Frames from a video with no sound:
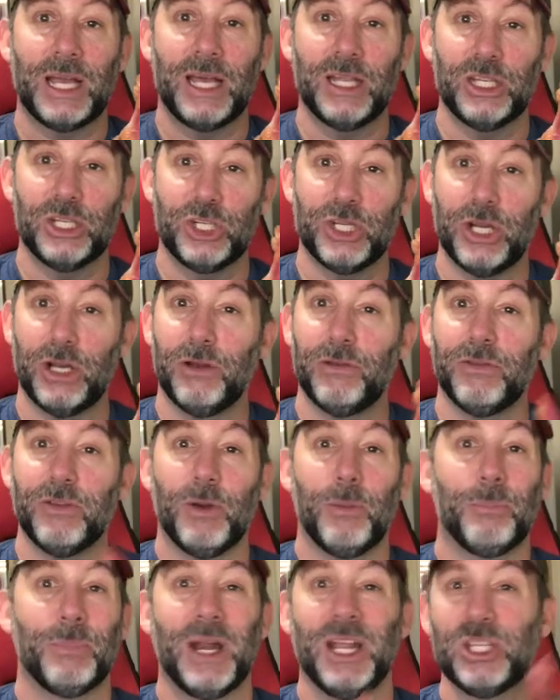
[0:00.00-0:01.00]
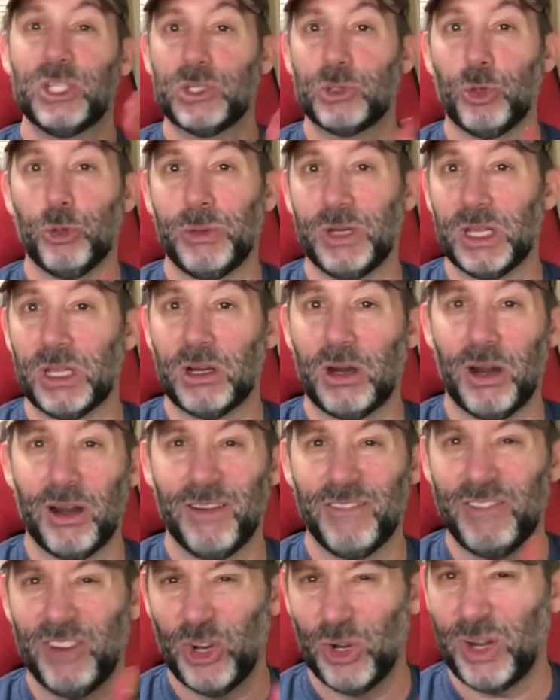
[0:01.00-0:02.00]
the shelf, but I just threw them into the
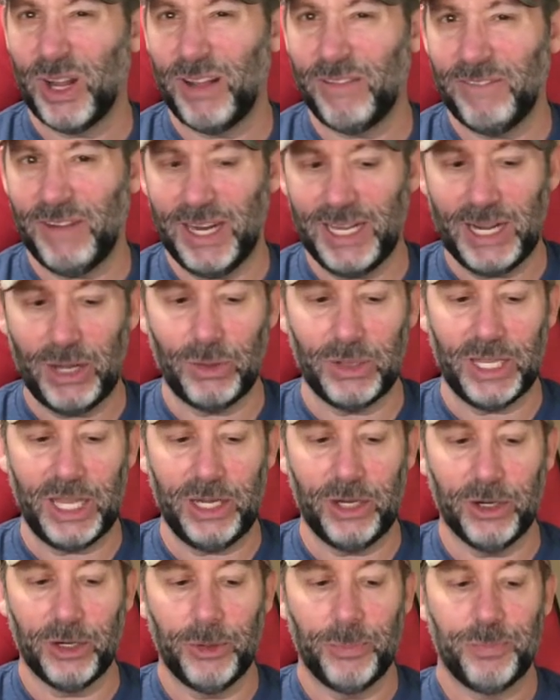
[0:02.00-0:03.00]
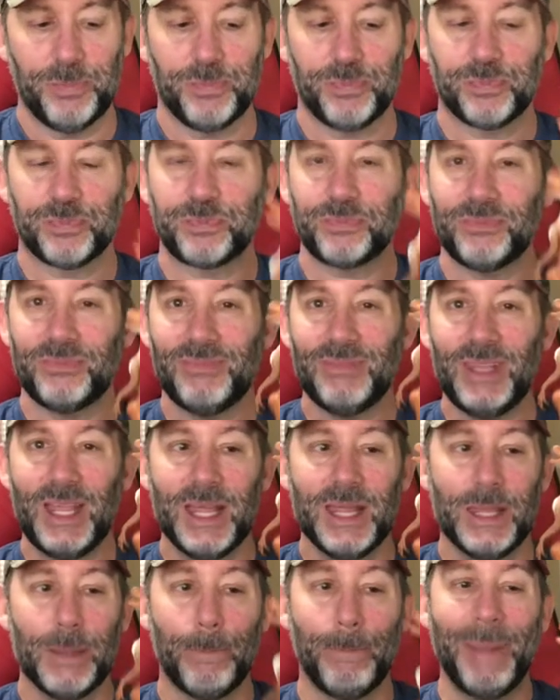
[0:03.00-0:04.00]
cart, figured I'd find out later.
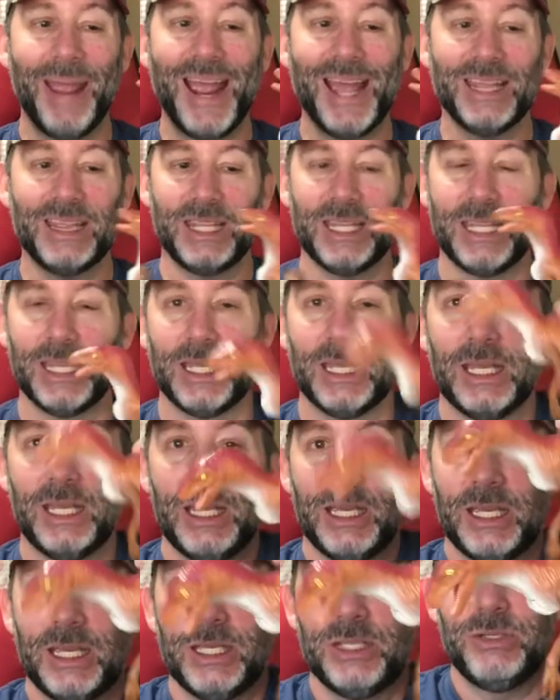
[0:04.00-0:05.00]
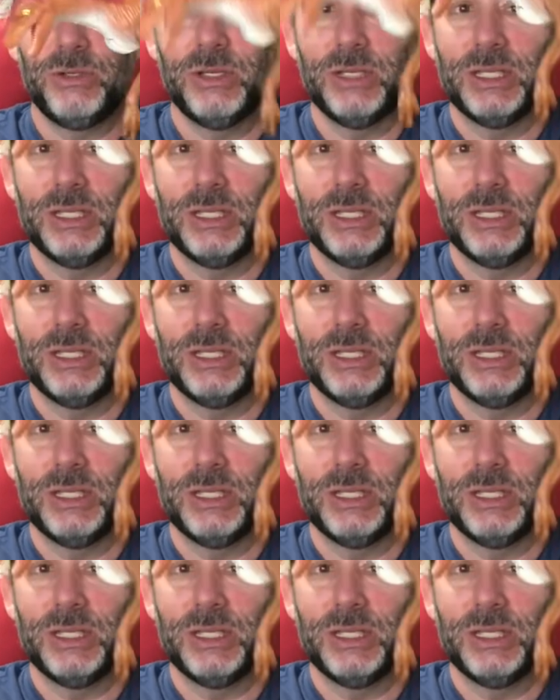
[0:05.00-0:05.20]
The bad thing is you can